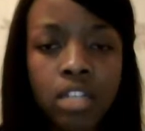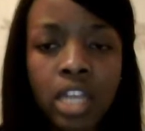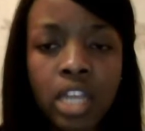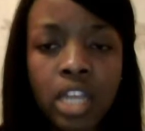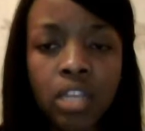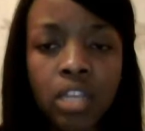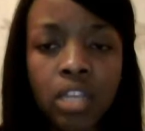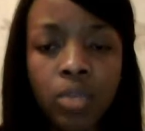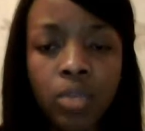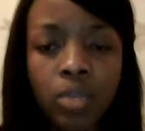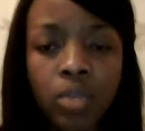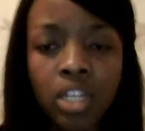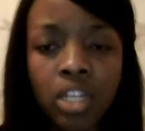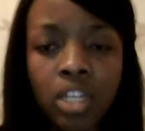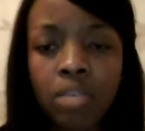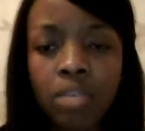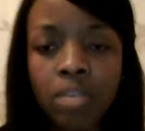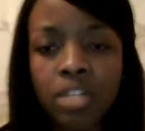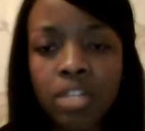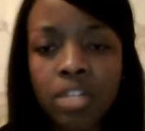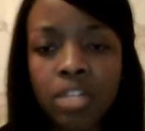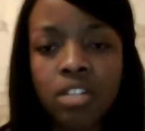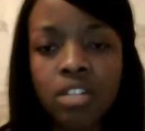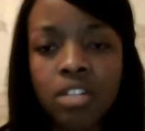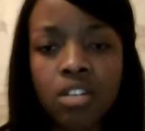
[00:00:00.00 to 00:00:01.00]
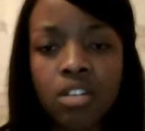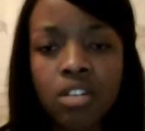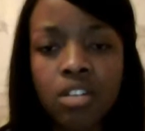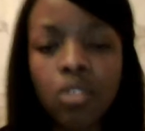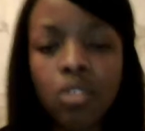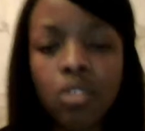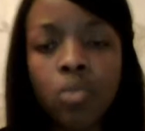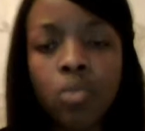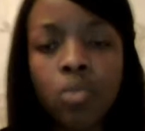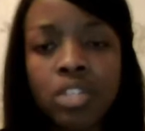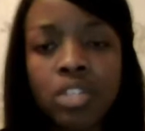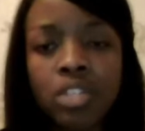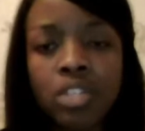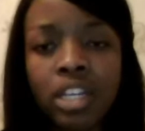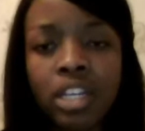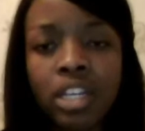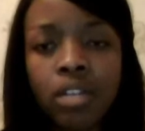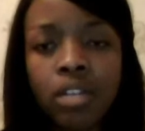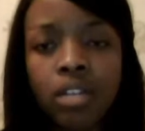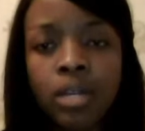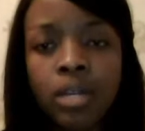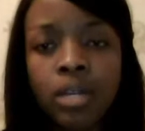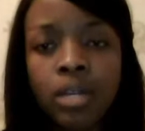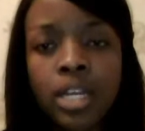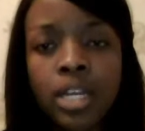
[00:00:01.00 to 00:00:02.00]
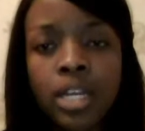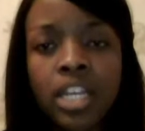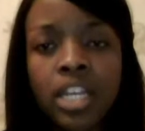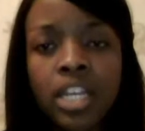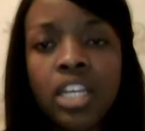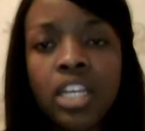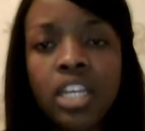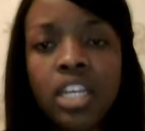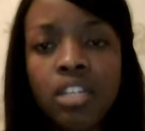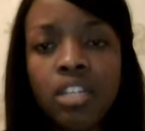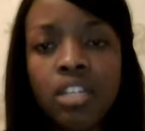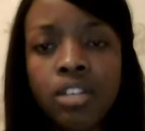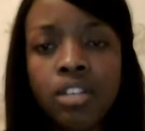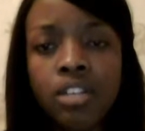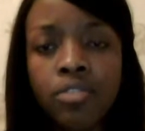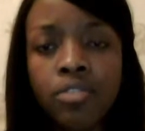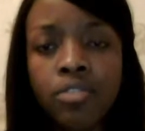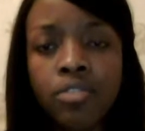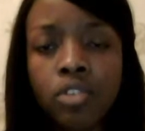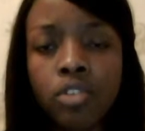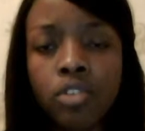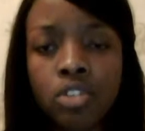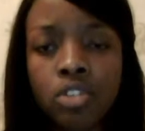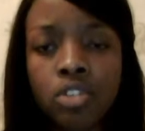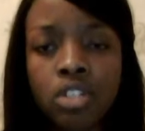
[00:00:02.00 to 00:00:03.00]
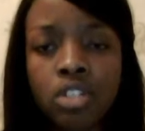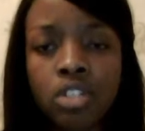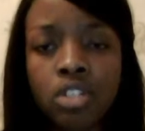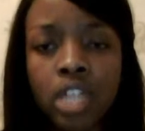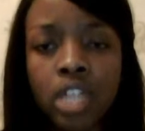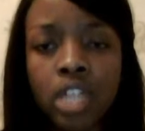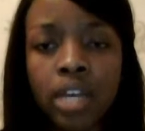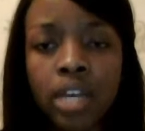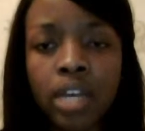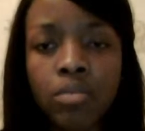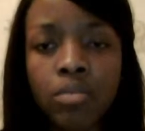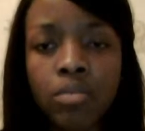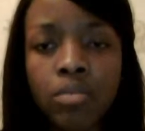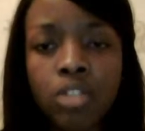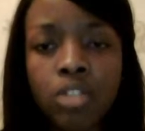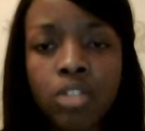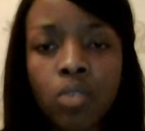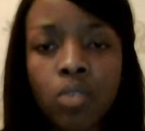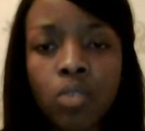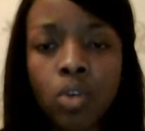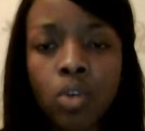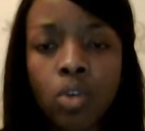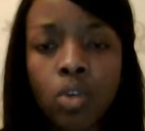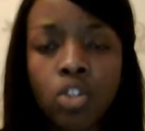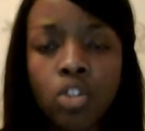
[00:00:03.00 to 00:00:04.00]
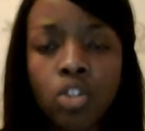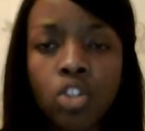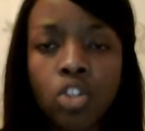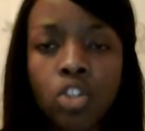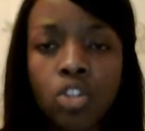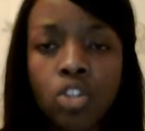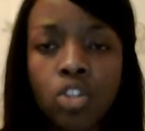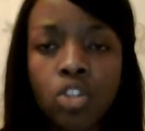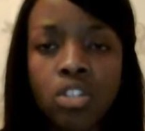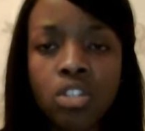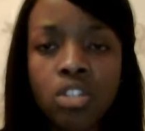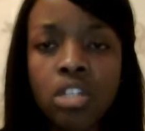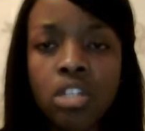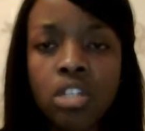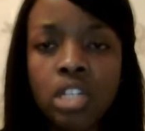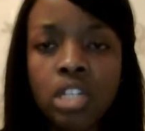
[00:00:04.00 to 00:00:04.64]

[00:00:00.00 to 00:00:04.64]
and then when it came to edit it was like easier for us to say what shots